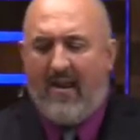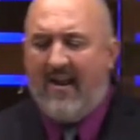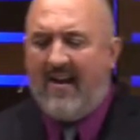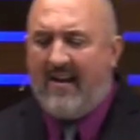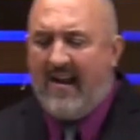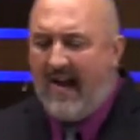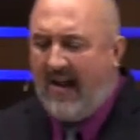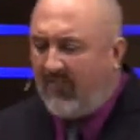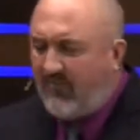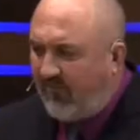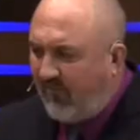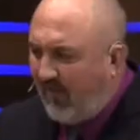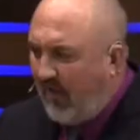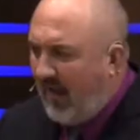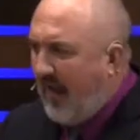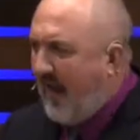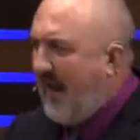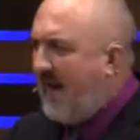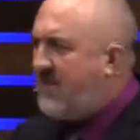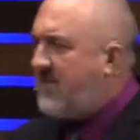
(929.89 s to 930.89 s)
not
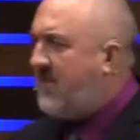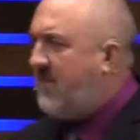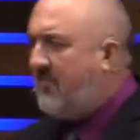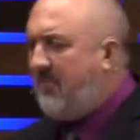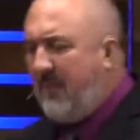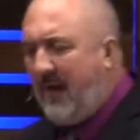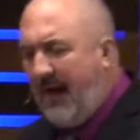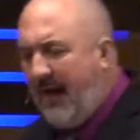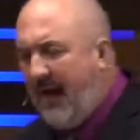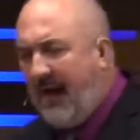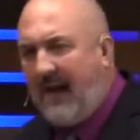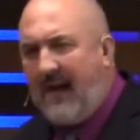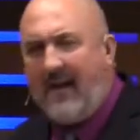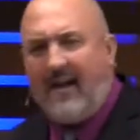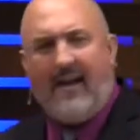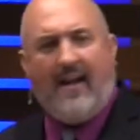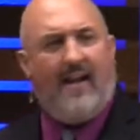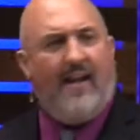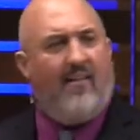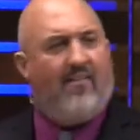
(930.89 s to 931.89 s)
flash and bang
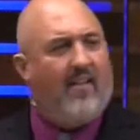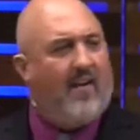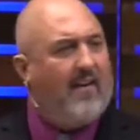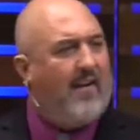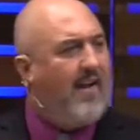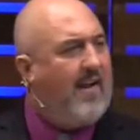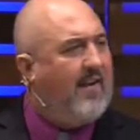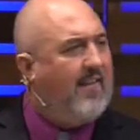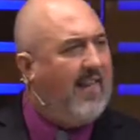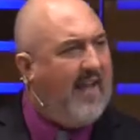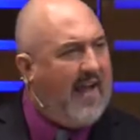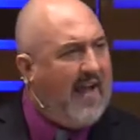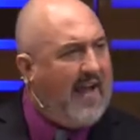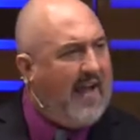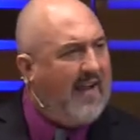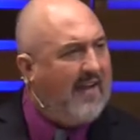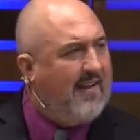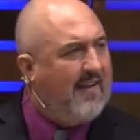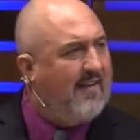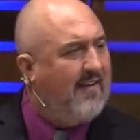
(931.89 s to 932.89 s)
and anything like that.